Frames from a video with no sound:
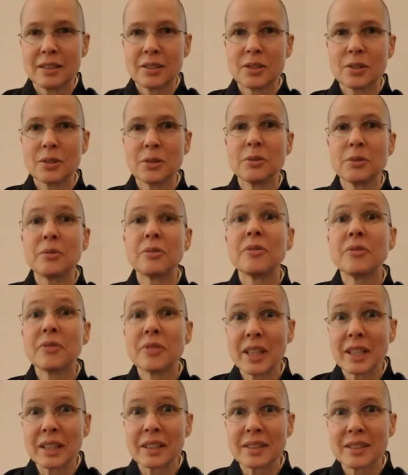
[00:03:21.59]
to
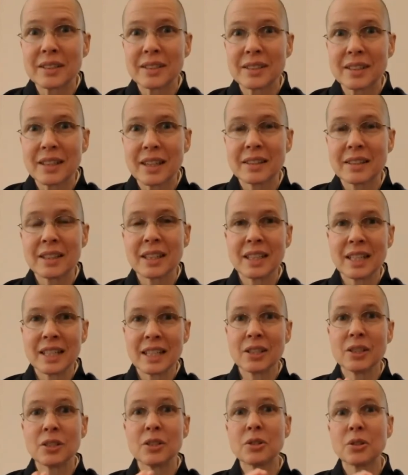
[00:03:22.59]
fix and the
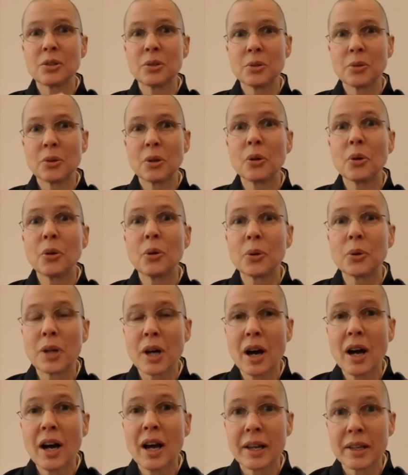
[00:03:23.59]
need to hold
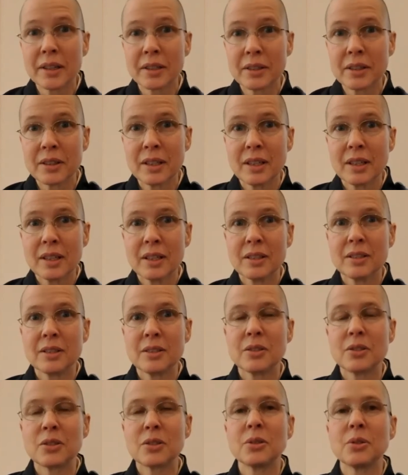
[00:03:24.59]
on
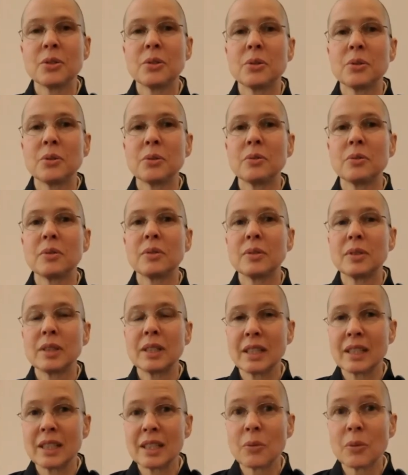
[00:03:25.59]
to
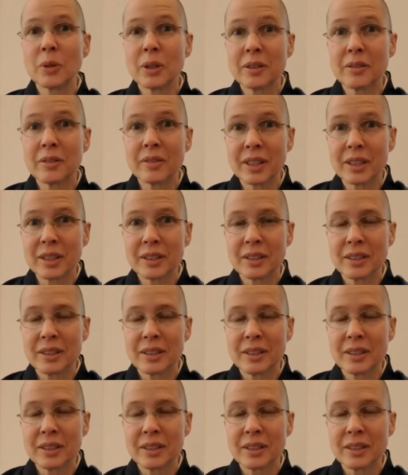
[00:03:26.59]
getting rid of it.